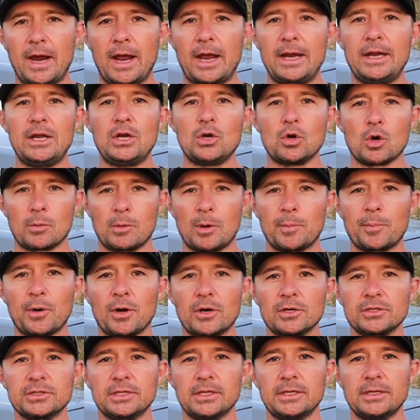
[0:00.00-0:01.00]
any normal
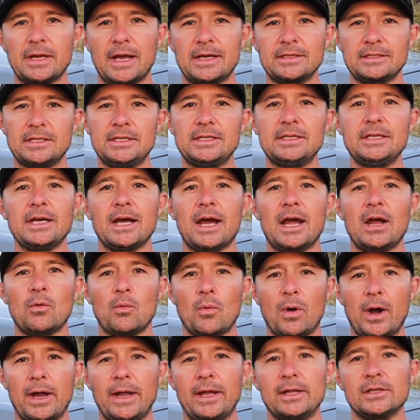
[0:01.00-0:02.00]
person as a
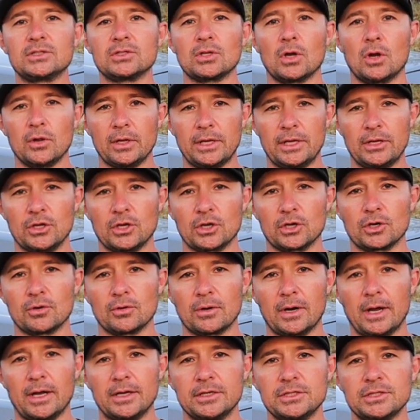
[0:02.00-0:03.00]
DIY install in their
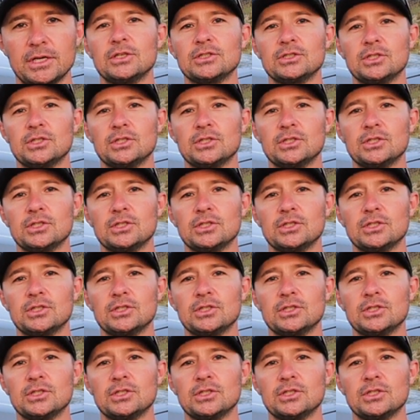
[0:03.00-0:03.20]
garage.